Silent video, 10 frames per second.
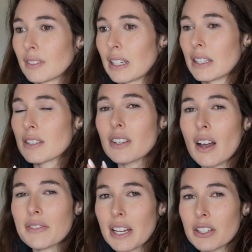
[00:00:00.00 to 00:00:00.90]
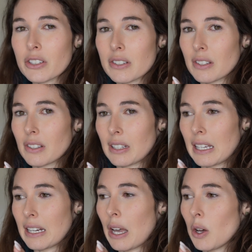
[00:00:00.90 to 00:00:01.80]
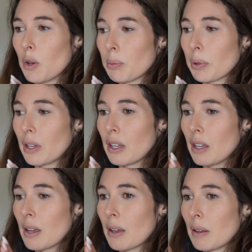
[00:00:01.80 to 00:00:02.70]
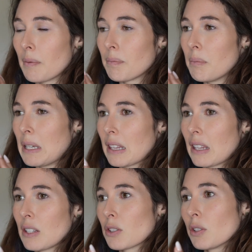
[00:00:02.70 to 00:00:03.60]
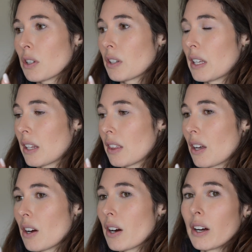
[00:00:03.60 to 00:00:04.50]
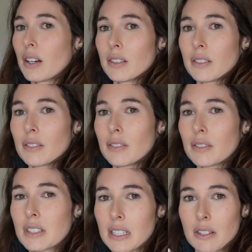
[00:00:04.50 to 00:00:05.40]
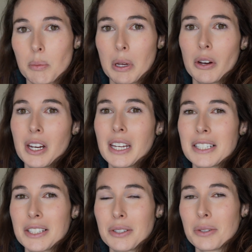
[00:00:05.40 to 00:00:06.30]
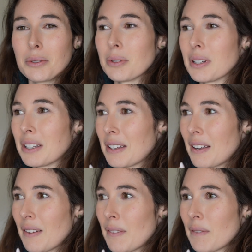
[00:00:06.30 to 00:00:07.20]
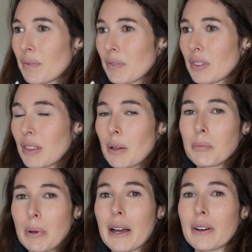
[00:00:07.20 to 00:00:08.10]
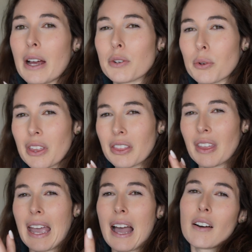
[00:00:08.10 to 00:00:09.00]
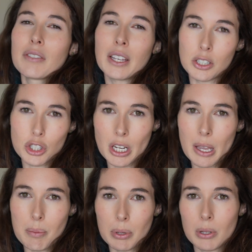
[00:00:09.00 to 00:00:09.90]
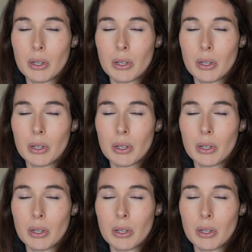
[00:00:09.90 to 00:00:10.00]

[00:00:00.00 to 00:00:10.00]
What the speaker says: And soft edges can help make things look like they are disappearing into the background, or that they have like shape